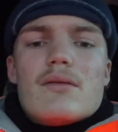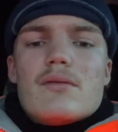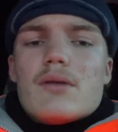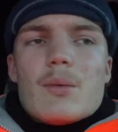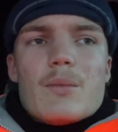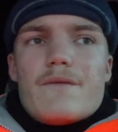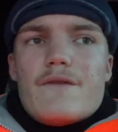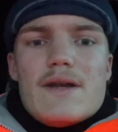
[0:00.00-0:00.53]

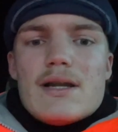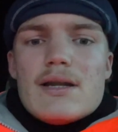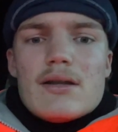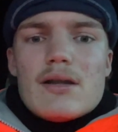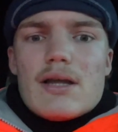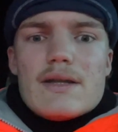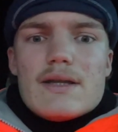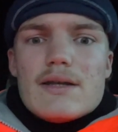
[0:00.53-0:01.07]
I'm feeling
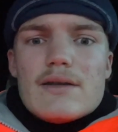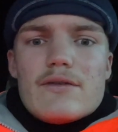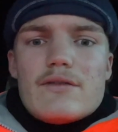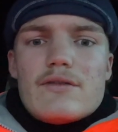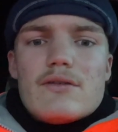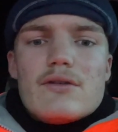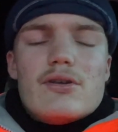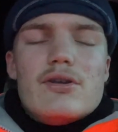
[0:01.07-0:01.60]
like
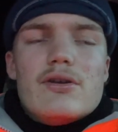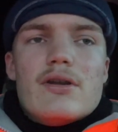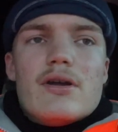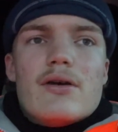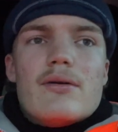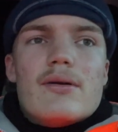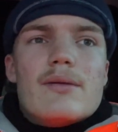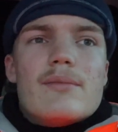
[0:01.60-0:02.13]
this,
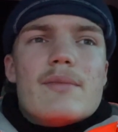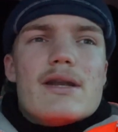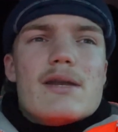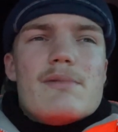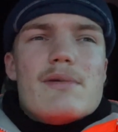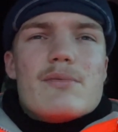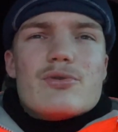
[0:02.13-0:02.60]
and many people